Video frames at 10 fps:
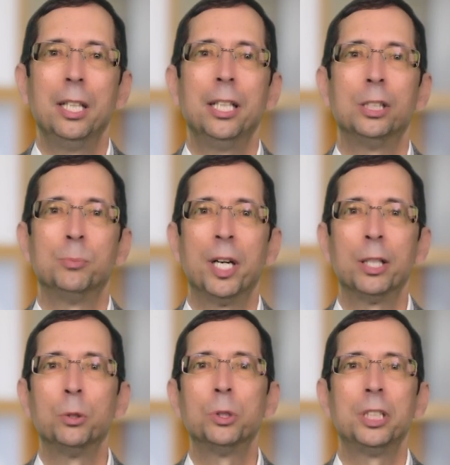It is my
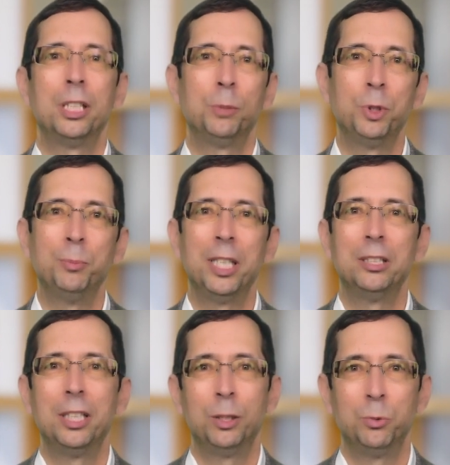goal to help you
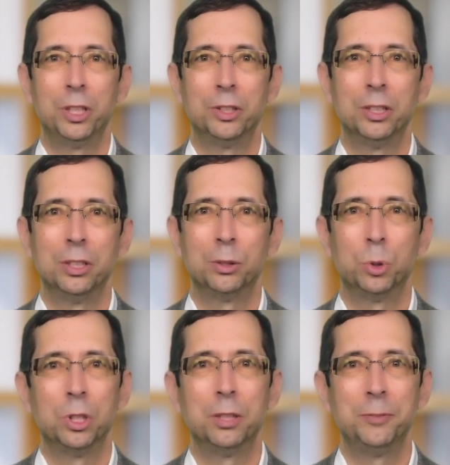maintain wellness,
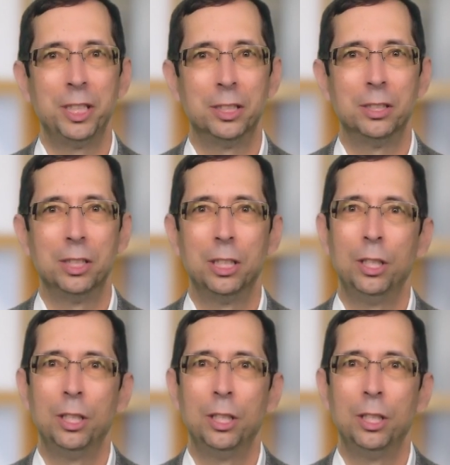or if needed,